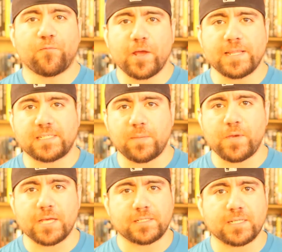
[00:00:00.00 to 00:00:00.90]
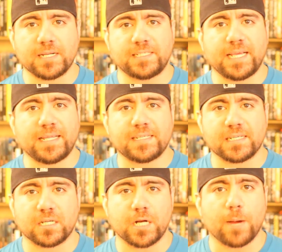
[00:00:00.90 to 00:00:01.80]
afraid that C B S is going to see this
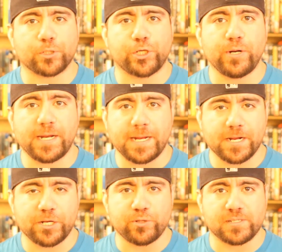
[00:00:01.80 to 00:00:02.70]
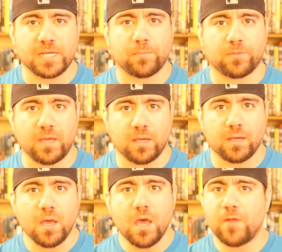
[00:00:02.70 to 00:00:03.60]
as an opportunity to do the same thing
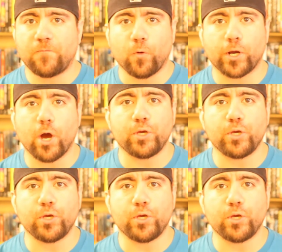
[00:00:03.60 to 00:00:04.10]
and forego